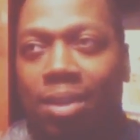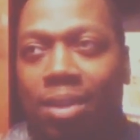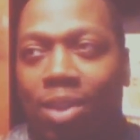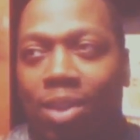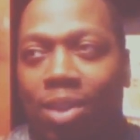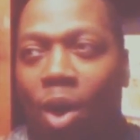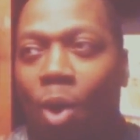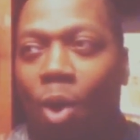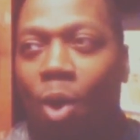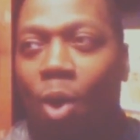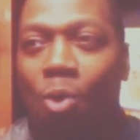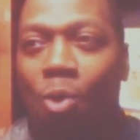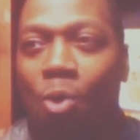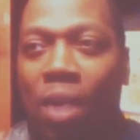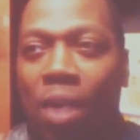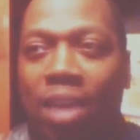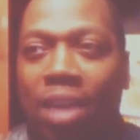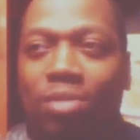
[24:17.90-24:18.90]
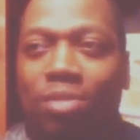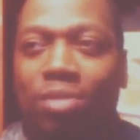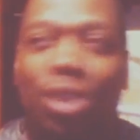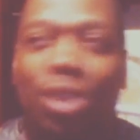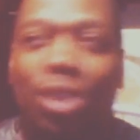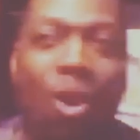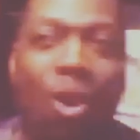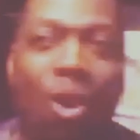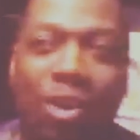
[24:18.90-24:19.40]
the whole way of
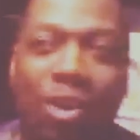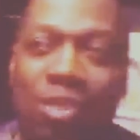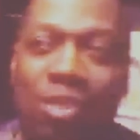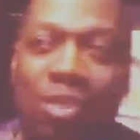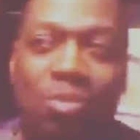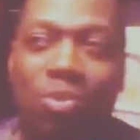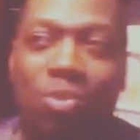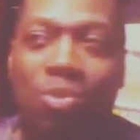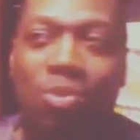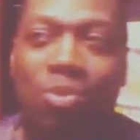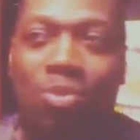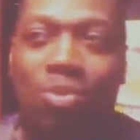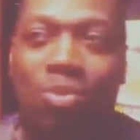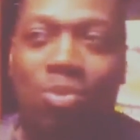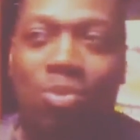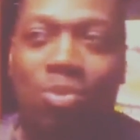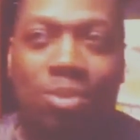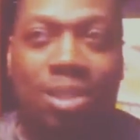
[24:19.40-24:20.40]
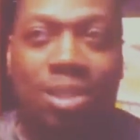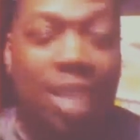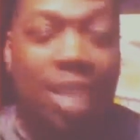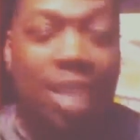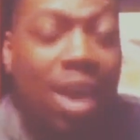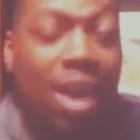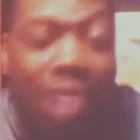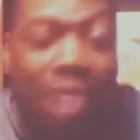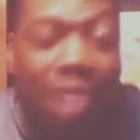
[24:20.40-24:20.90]
talking
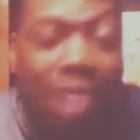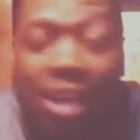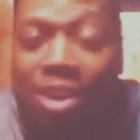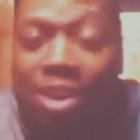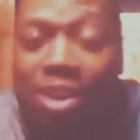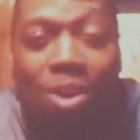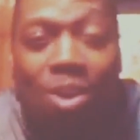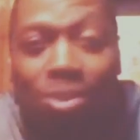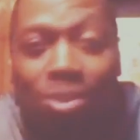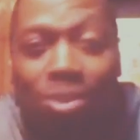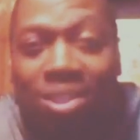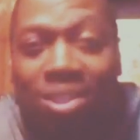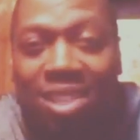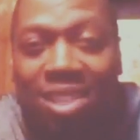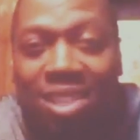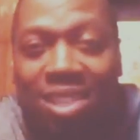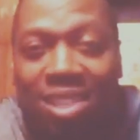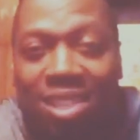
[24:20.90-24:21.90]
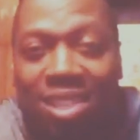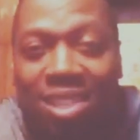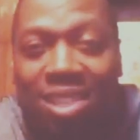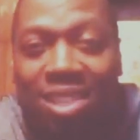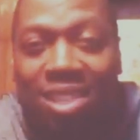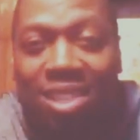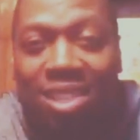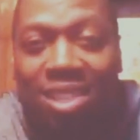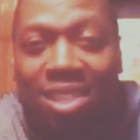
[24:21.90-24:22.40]
sound like Ghost. You know what
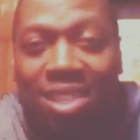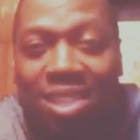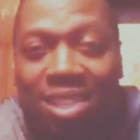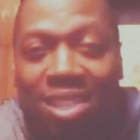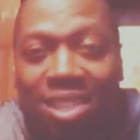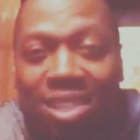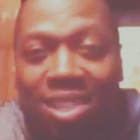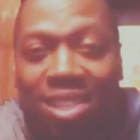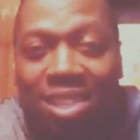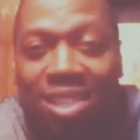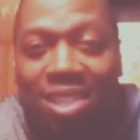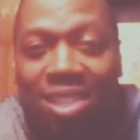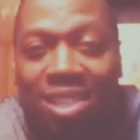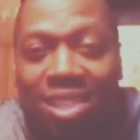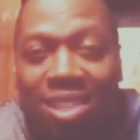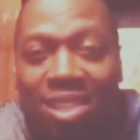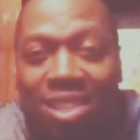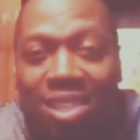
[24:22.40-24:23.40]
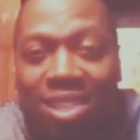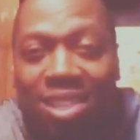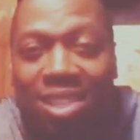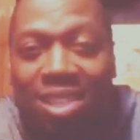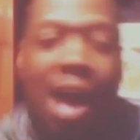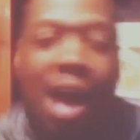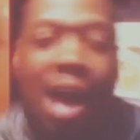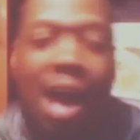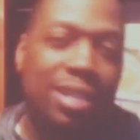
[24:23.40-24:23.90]
I'm saying?
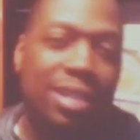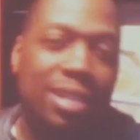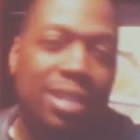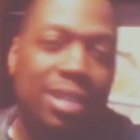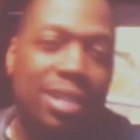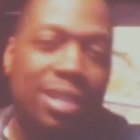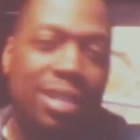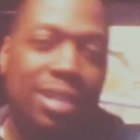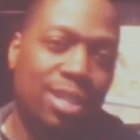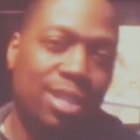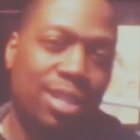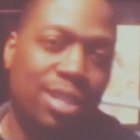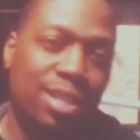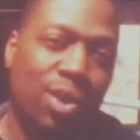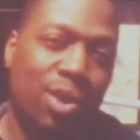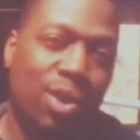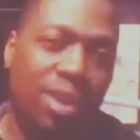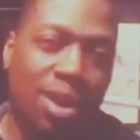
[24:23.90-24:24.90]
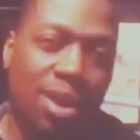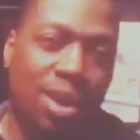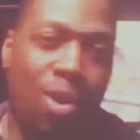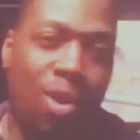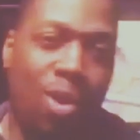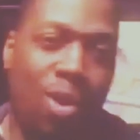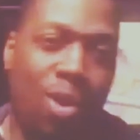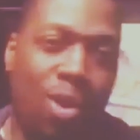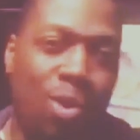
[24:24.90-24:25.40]
Now, obviously, it kind of took on a
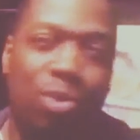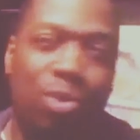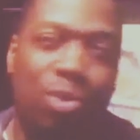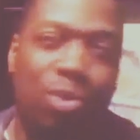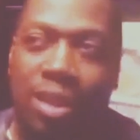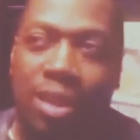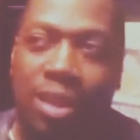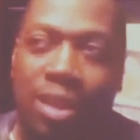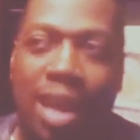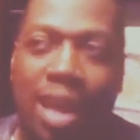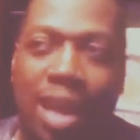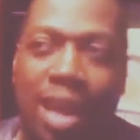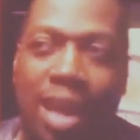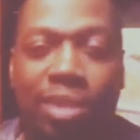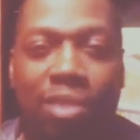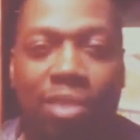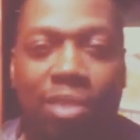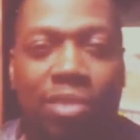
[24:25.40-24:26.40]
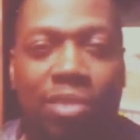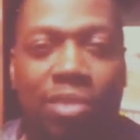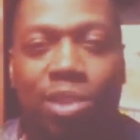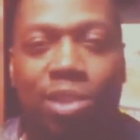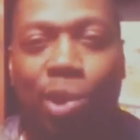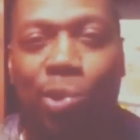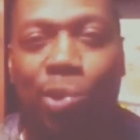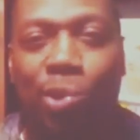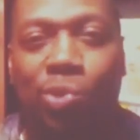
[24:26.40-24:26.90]
whole character of
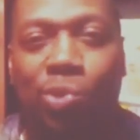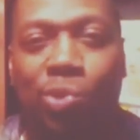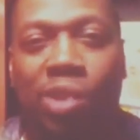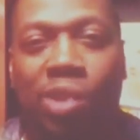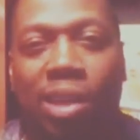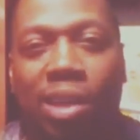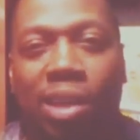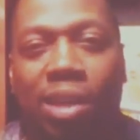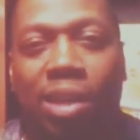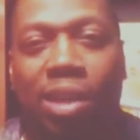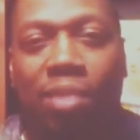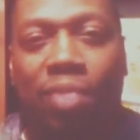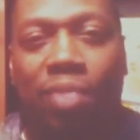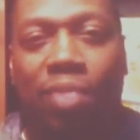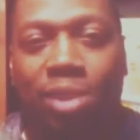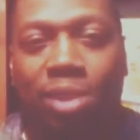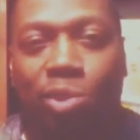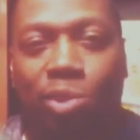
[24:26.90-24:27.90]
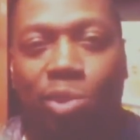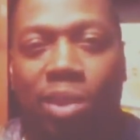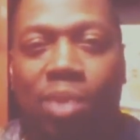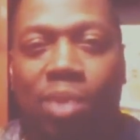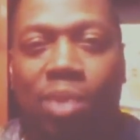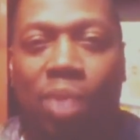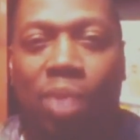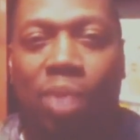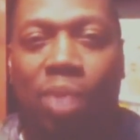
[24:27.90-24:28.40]
its own
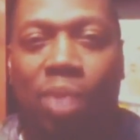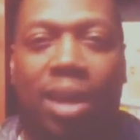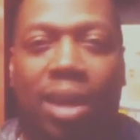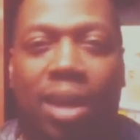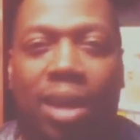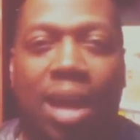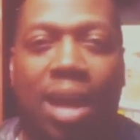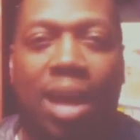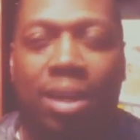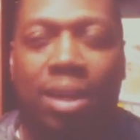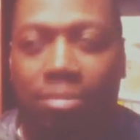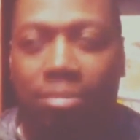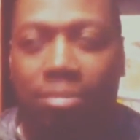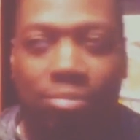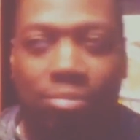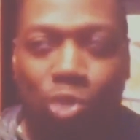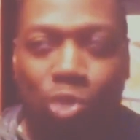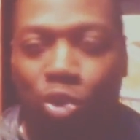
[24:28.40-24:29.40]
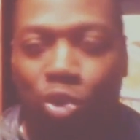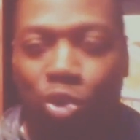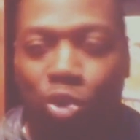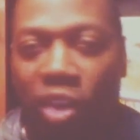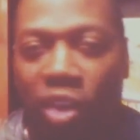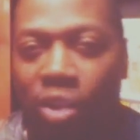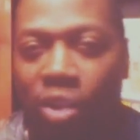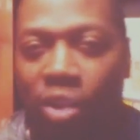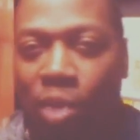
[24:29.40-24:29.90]
eventually, where it kind of
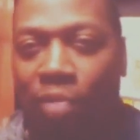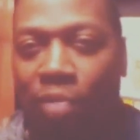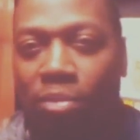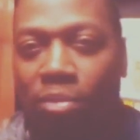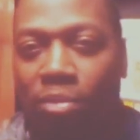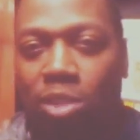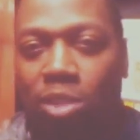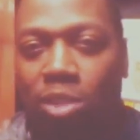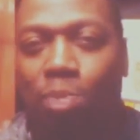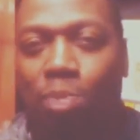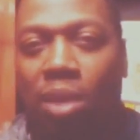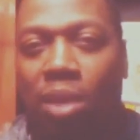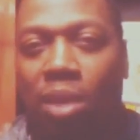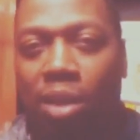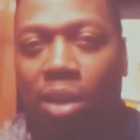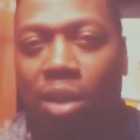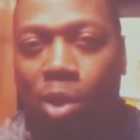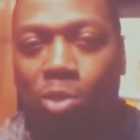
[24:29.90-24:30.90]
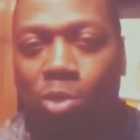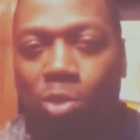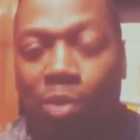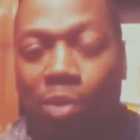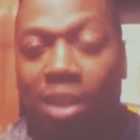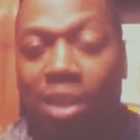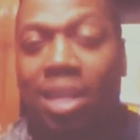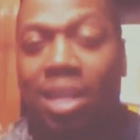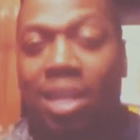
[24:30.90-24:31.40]
strayed away from just being Ghost.
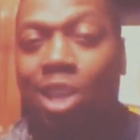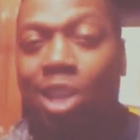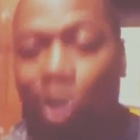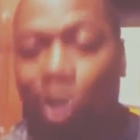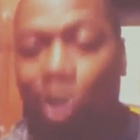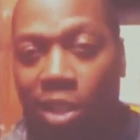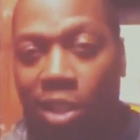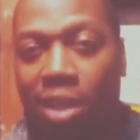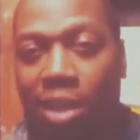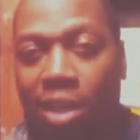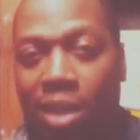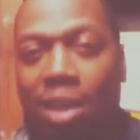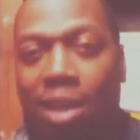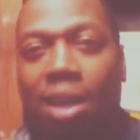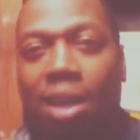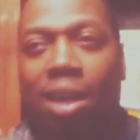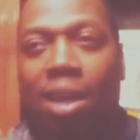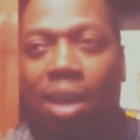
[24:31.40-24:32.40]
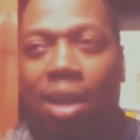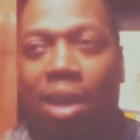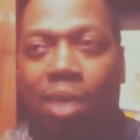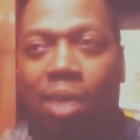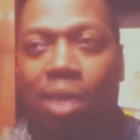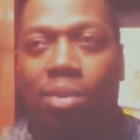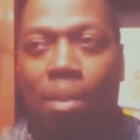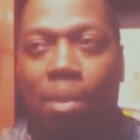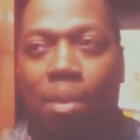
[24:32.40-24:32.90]
But initially,
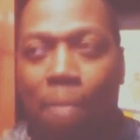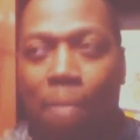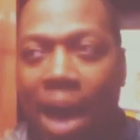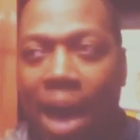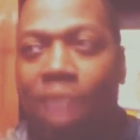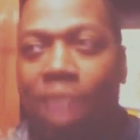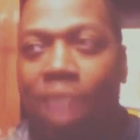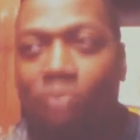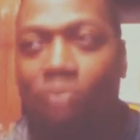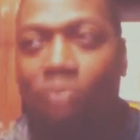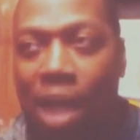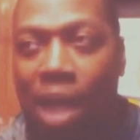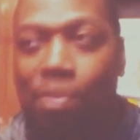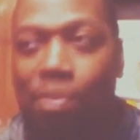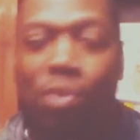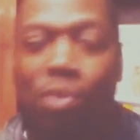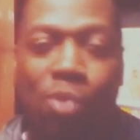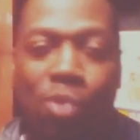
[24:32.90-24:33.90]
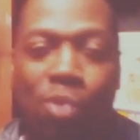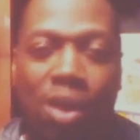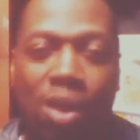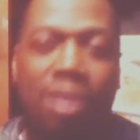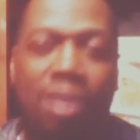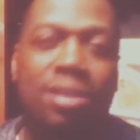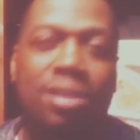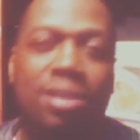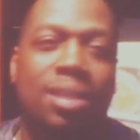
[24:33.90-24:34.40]
the Mad Rapper
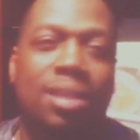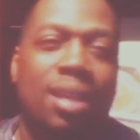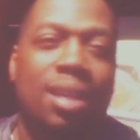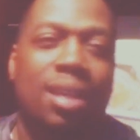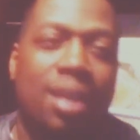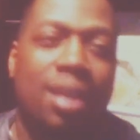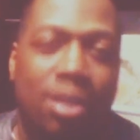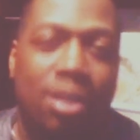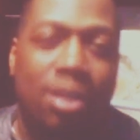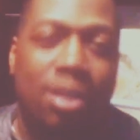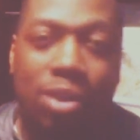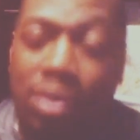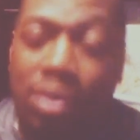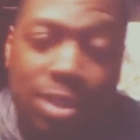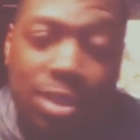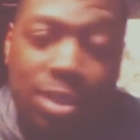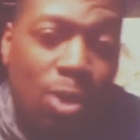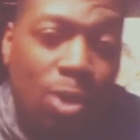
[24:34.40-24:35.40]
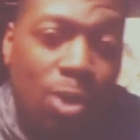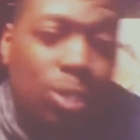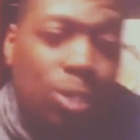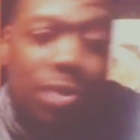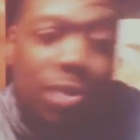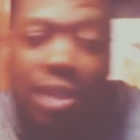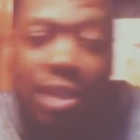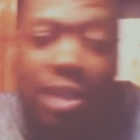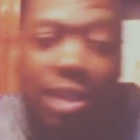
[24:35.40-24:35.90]
was, you know, because Ghost
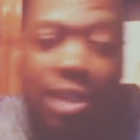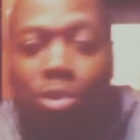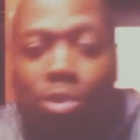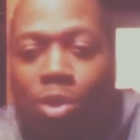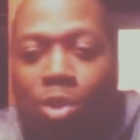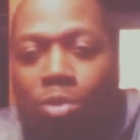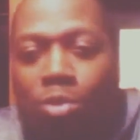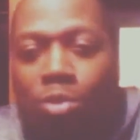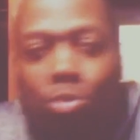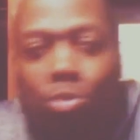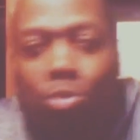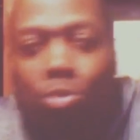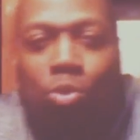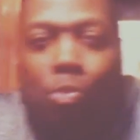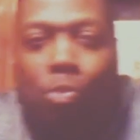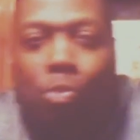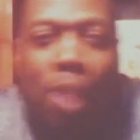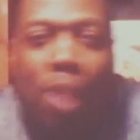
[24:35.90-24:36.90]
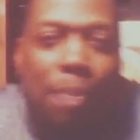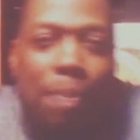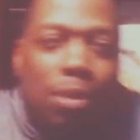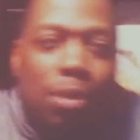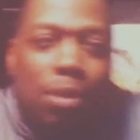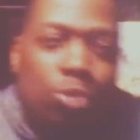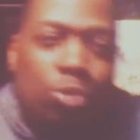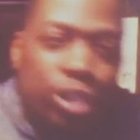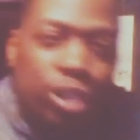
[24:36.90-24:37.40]
was saying, you know, we're going to pop a
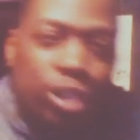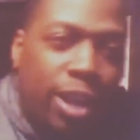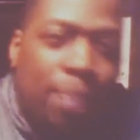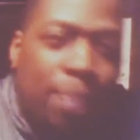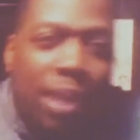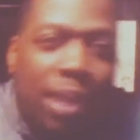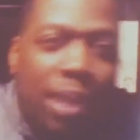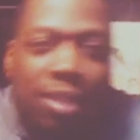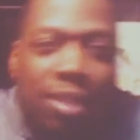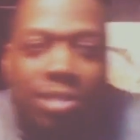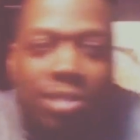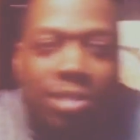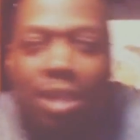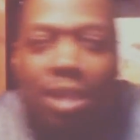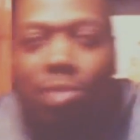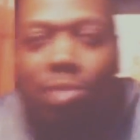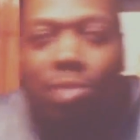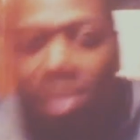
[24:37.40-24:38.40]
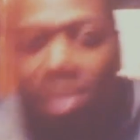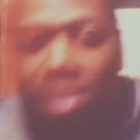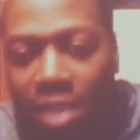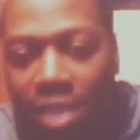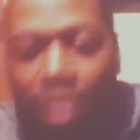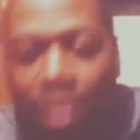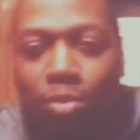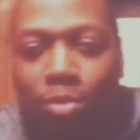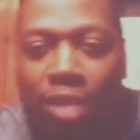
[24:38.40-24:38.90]
little champagne every time we see
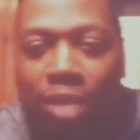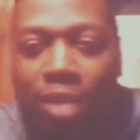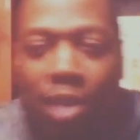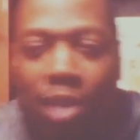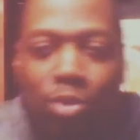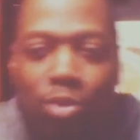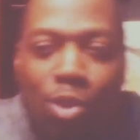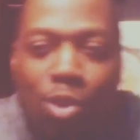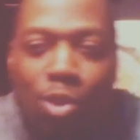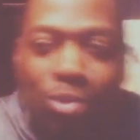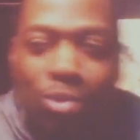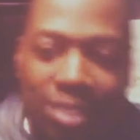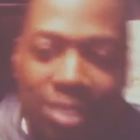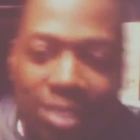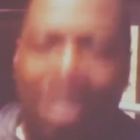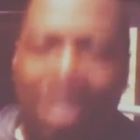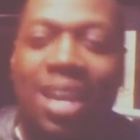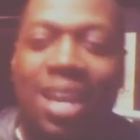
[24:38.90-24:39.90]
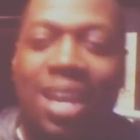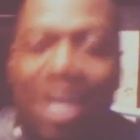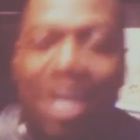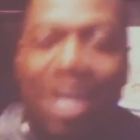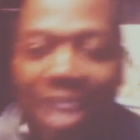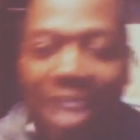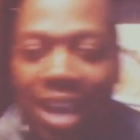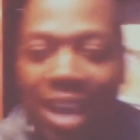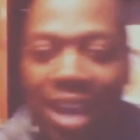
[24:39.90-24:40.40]
him. Like, you know,
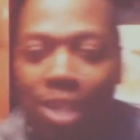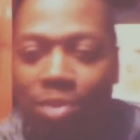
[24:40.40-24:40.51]
like he